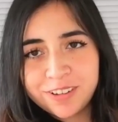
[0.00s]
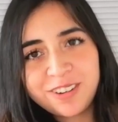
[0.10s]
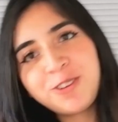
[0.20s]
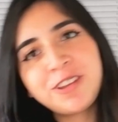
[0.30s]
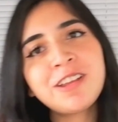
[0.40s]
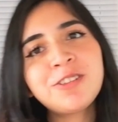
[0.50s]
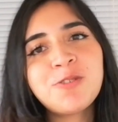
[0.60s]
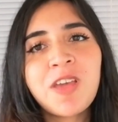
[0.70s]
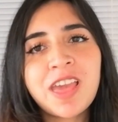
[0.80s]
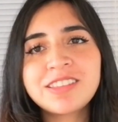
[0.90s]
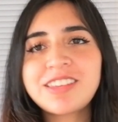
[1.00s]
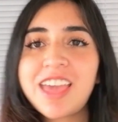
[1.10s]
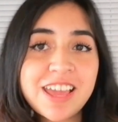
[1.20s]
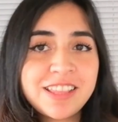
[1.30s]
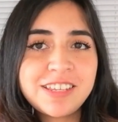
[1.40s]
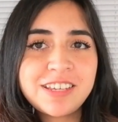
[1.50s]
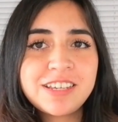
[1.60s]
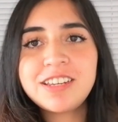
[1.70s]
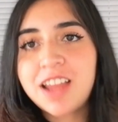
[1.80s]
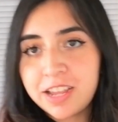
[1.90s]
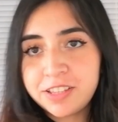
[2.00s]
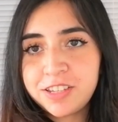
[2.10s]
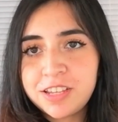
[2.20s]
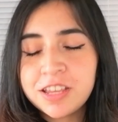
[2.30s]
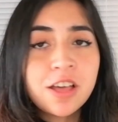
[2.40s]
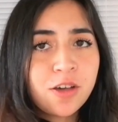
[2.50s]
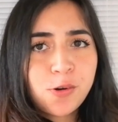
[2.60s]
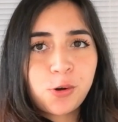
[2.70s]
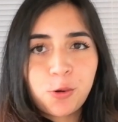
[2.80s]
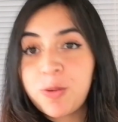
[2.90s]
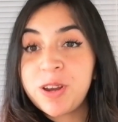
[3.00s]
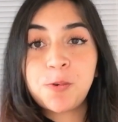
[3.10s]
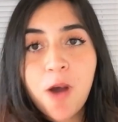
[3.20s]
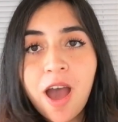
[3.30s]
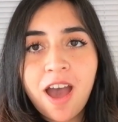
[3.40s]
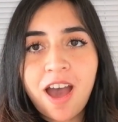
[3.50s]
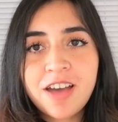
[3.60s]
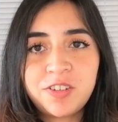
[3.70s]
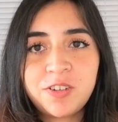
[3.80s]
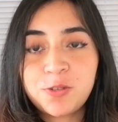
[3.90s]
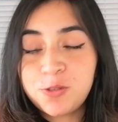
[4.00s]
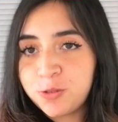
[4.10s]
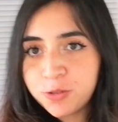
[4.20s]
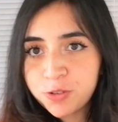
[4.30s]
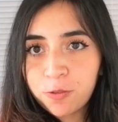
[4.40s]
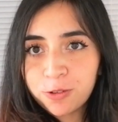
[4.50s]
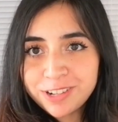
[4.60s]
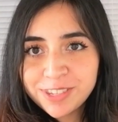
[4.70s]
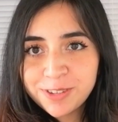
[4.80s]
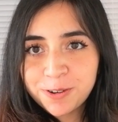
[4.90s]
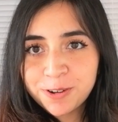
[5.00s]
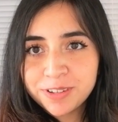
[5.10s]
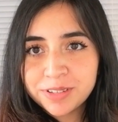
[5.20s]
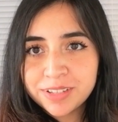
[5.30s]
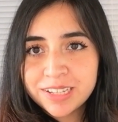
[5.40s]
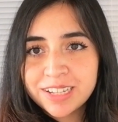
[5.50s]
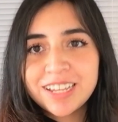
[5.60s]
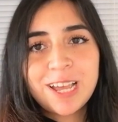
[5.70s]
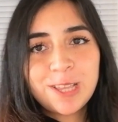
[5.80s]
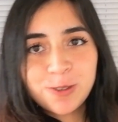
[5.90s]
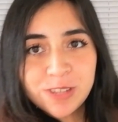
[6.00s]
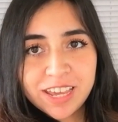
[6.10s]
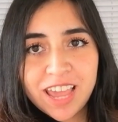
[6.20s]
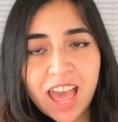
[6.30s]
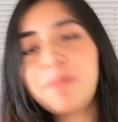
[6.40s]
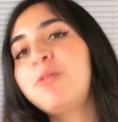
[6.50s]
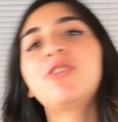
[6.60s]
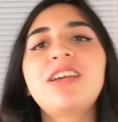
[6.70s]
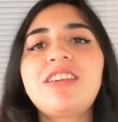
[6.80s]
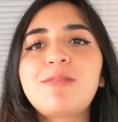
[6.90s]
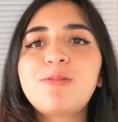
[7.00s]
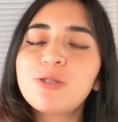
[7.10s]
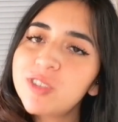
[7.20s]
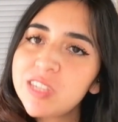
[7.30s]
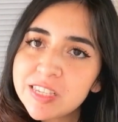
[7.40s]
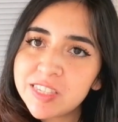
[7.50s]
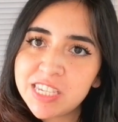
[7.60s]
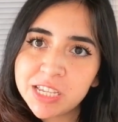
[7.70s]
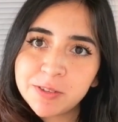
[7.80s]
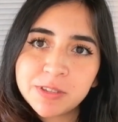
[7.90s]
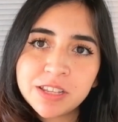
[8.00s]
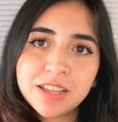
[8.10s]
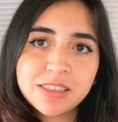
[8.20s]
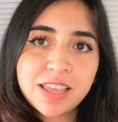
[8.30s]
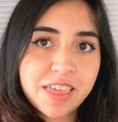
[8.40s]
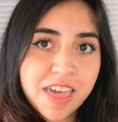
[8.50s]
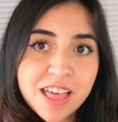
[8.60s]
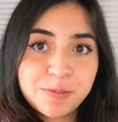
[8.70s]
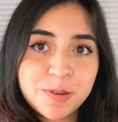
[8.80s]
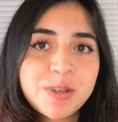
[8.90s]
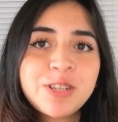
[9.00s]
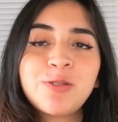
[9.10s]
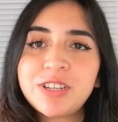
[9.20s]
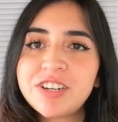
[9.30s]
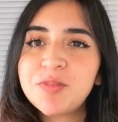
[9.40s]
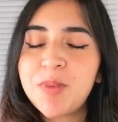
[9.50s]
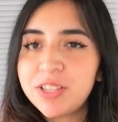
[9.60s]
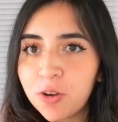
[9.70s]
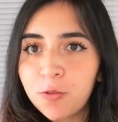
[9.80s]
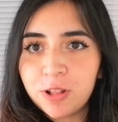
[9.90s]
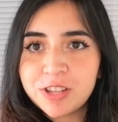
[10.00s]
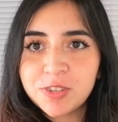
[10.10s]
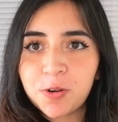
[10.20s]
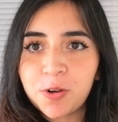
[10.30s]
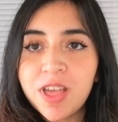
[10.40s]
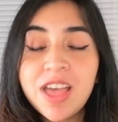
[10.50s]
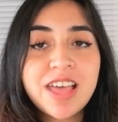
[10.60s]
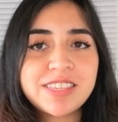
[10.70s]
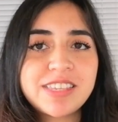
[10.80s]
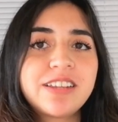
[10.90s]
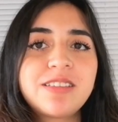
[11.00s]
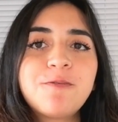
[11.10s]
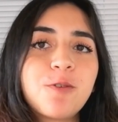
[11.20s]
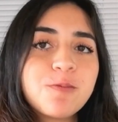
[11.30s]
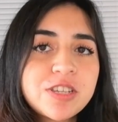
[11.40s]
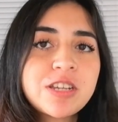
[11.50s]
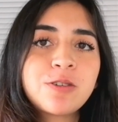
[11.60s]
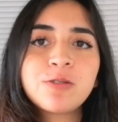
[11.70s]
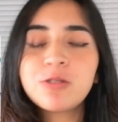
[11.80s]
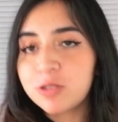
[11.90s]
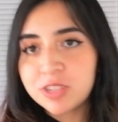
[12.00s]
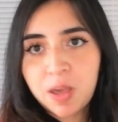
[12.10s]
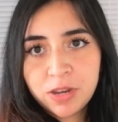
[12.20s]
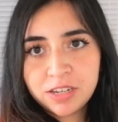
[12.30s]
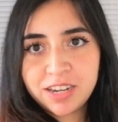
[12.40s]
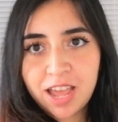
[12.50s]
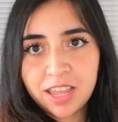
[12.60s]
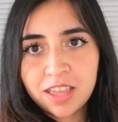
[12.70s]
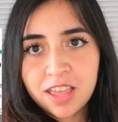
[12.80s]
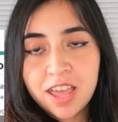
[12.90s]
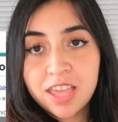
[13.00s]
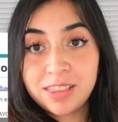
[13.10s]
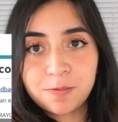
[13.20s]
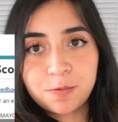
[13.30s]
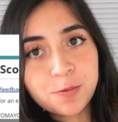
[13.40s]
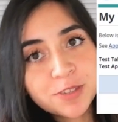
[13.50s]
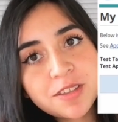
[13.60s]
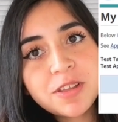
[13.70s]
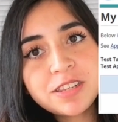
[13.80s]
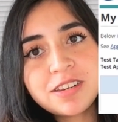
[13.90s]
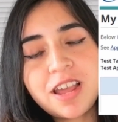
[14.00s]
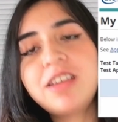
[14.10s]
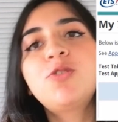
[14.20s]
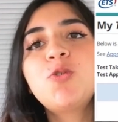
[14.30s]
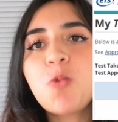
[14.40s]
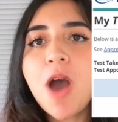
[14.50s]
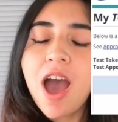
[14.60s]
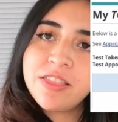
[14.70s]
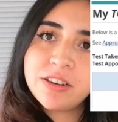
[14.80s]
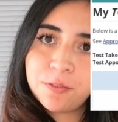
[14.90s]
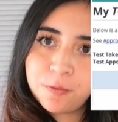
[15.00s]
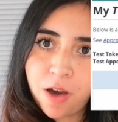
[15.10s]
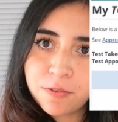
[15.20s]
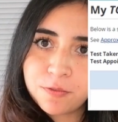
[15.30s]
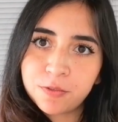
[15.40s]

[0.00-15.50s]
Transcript: Do you need to get 80, 90 or over 100 on your TOEFL score? Today I'm gonna give you 6 tips that helped me to increase my TOEFL score starting from 0 to 79 and from 79 to 105.